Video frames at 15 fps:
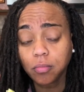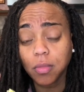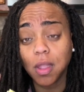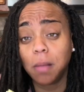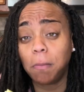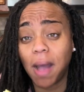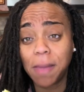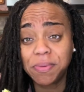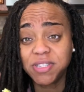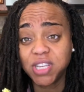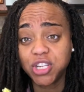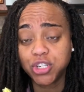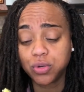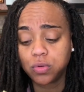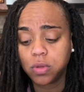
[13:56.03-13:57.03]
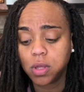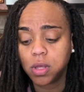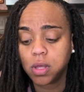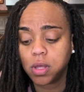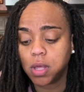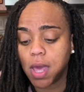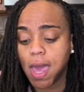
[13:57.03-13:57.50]
my potential
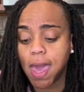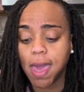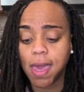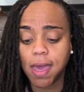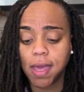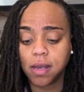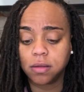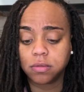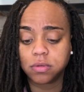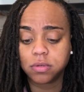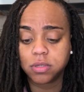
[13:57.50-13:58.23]
and